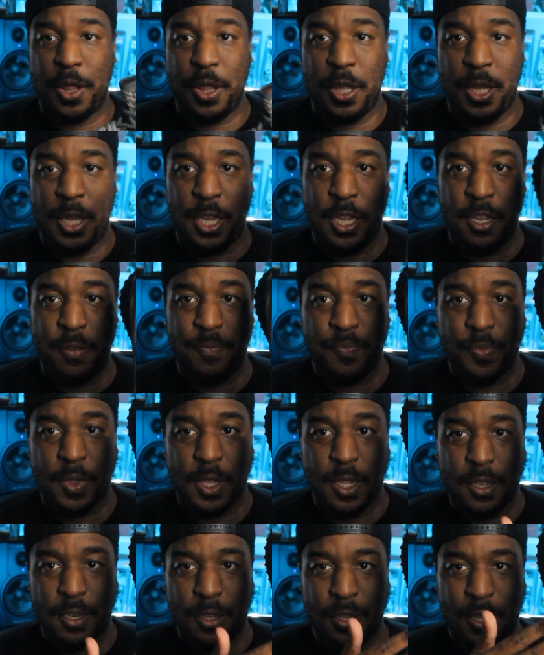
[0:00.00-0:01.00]
the,
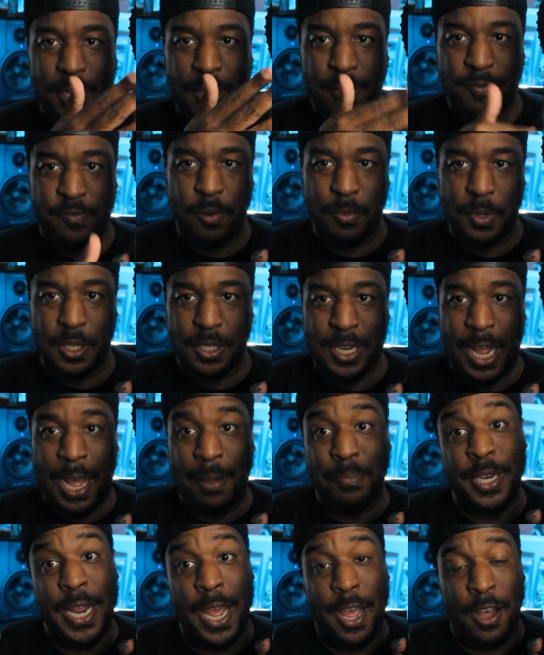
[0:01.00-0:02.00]
looking from the
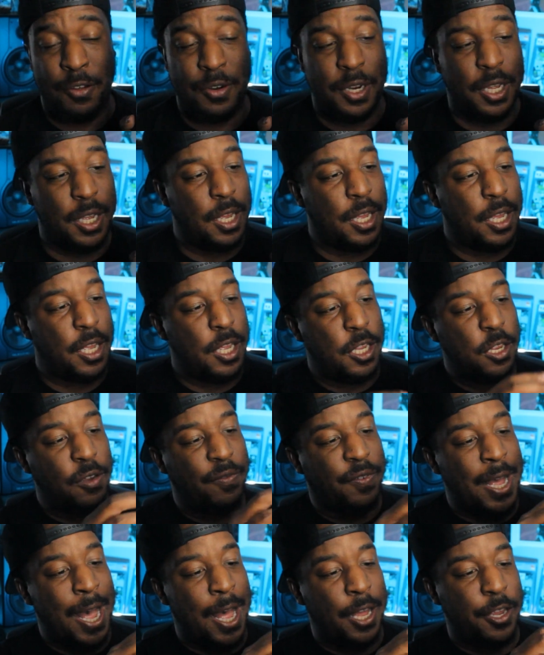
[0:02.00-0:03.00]
top down,
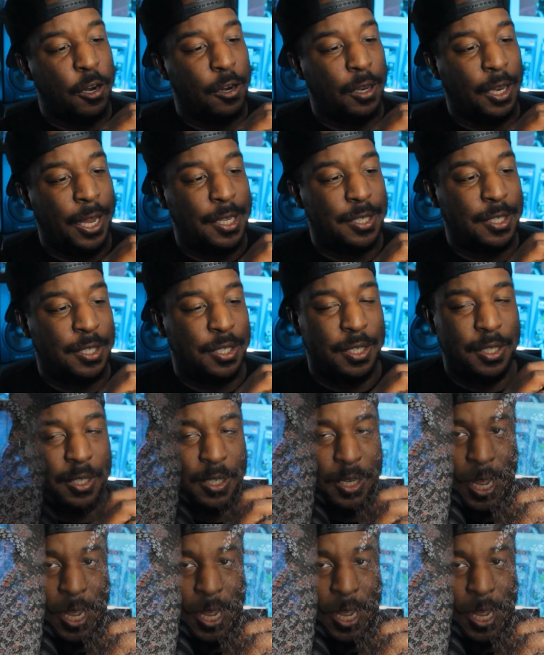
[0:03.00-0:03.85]
you've got your laces,